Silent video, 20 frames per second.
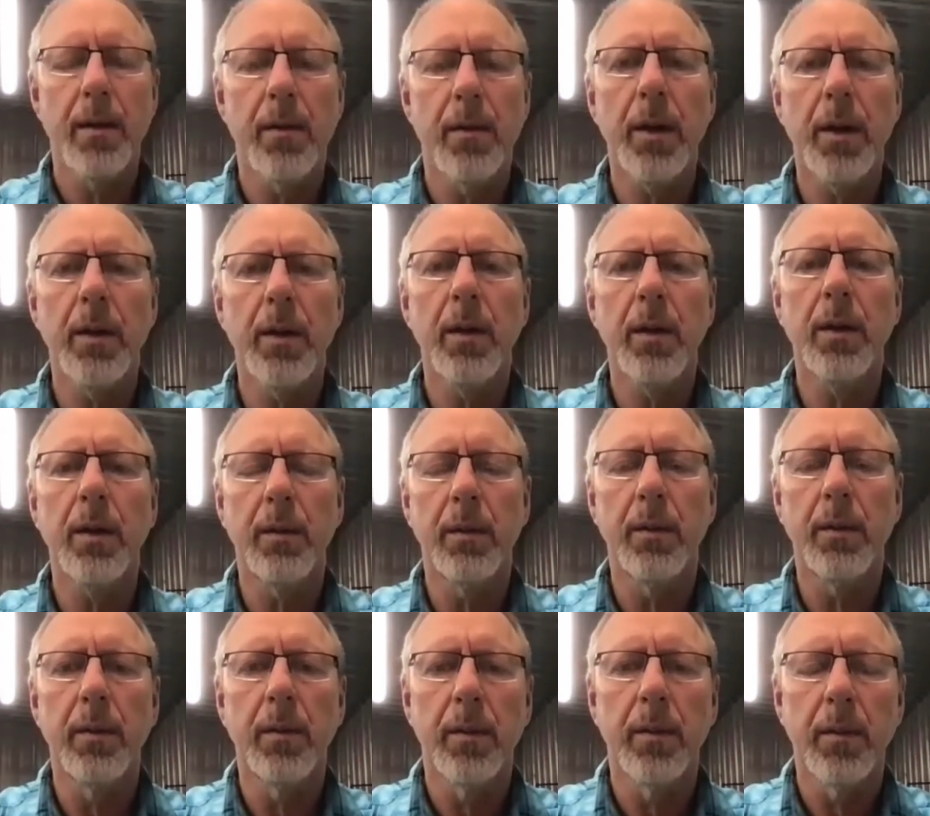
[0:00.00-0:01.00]
right
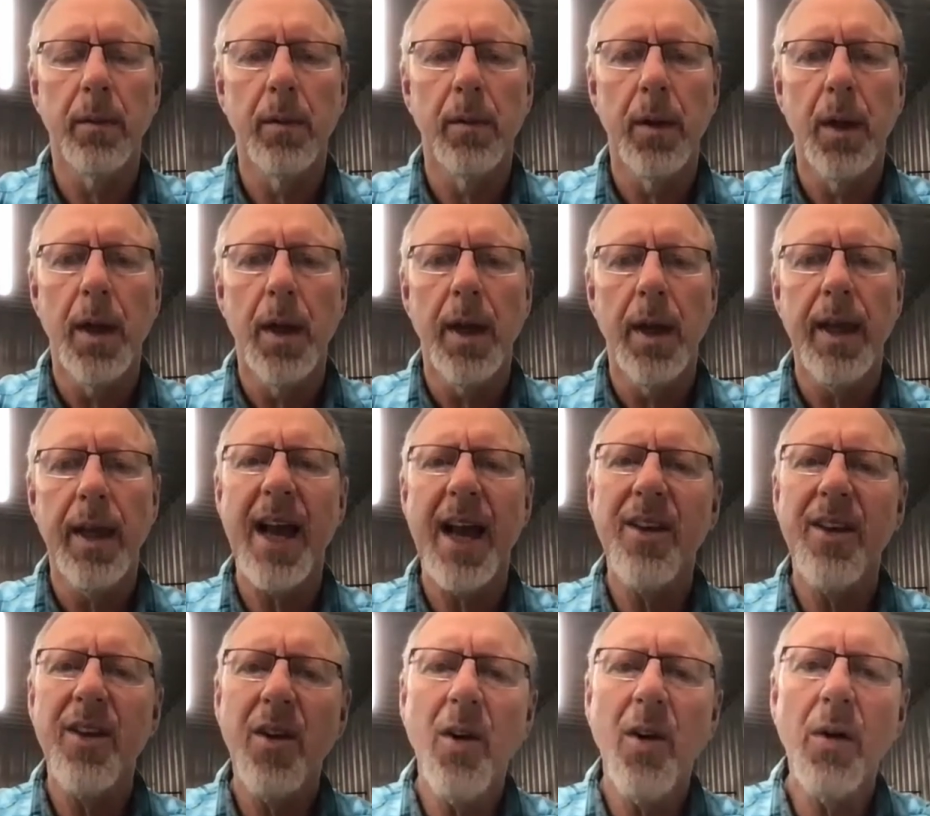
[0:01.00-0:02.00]
on.
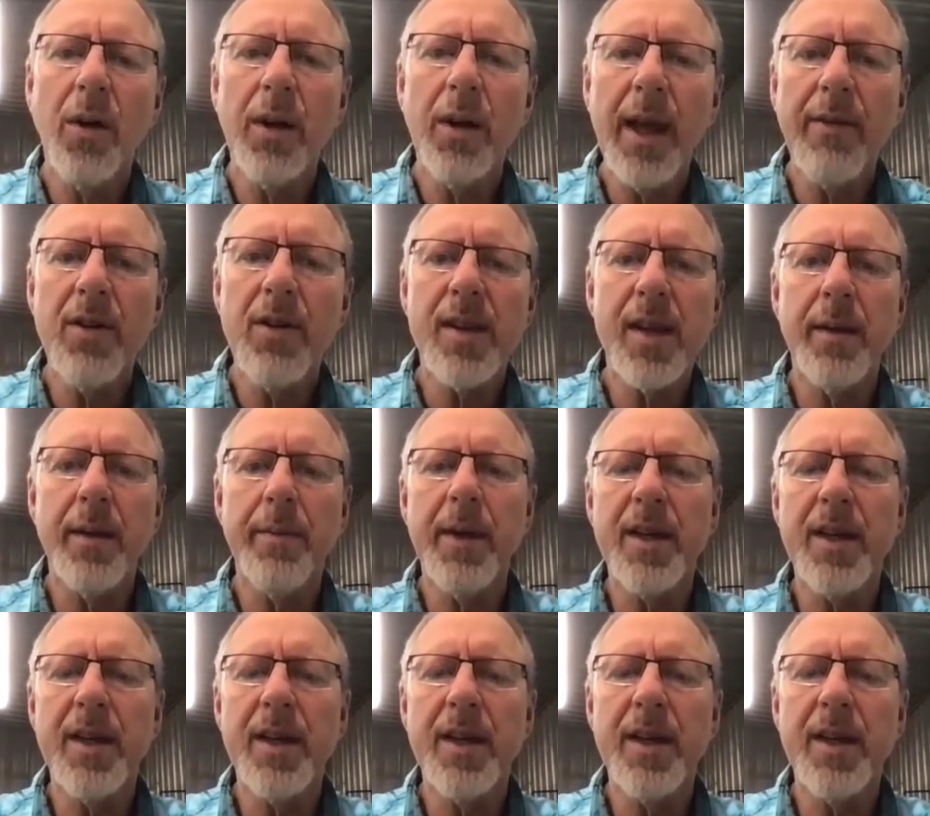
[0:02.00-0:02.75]
And every time,